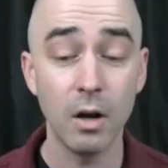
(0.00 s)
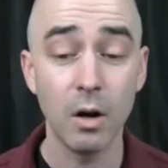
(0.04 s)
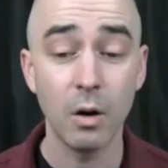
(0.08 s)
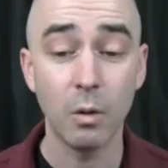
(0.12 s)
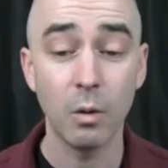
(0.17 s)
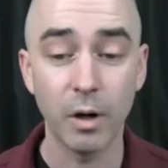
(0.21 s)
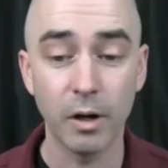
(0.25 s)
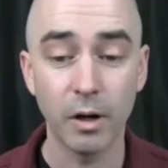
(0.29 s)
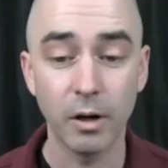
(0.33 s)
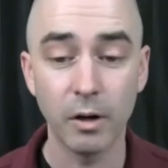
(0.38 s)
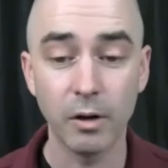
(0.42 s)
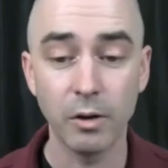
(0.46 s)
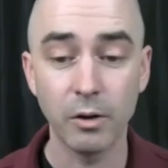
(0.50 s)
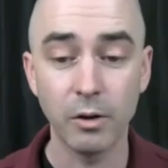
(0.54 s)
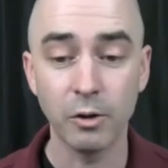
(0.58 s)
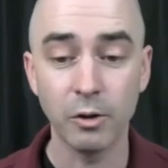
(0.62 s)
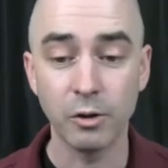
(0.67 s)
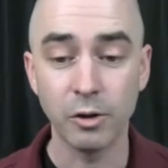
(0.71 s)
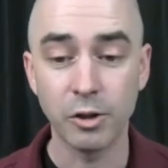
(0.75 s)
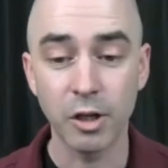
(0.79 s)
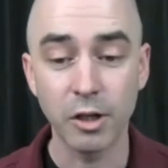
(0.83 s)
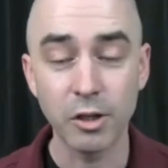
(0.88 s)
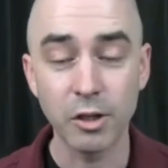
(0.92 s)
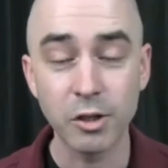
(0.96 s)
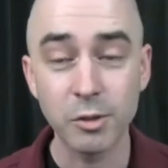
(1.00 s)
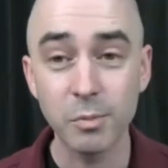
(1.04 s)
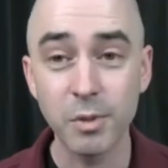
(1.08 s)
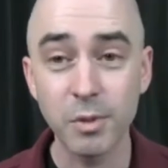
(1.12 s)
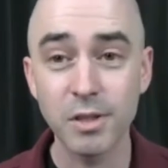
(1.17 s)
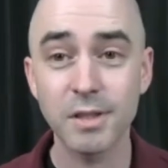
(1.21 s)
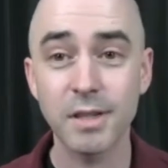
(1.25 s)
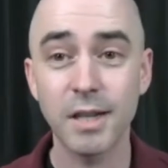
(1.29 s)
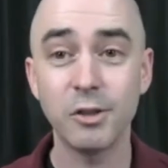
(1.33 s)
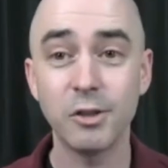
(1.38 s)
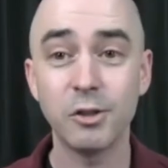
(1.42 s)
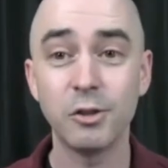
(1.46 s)
where your
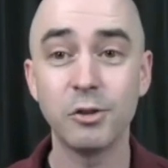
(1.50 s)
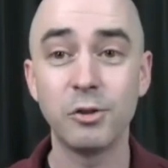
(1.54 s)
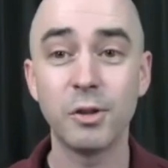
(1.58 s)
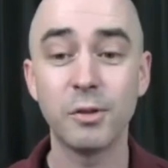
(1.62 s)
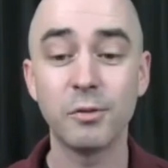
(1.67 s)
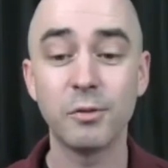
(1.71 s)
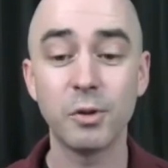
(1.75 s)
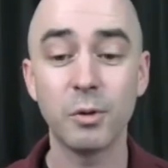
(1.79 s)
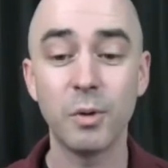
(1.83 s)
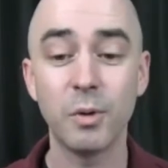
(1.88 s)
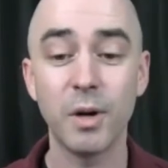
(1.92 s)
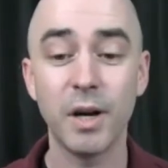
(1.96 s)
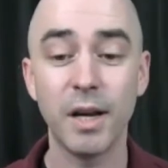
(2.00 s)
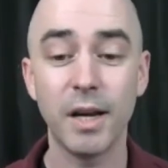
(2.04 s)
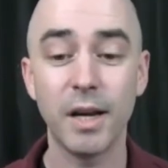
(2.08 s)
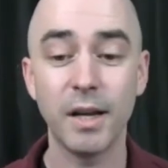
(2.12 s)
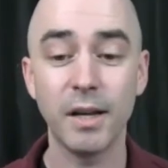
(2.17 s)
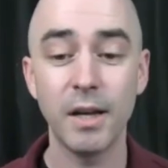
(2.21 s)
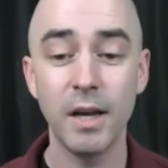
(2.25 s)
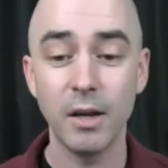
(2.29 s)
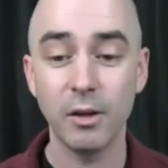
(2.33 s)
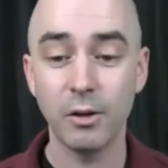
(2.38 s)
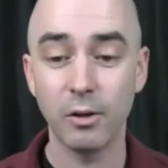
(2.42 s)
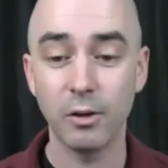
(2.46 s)
judgments tend to drift away.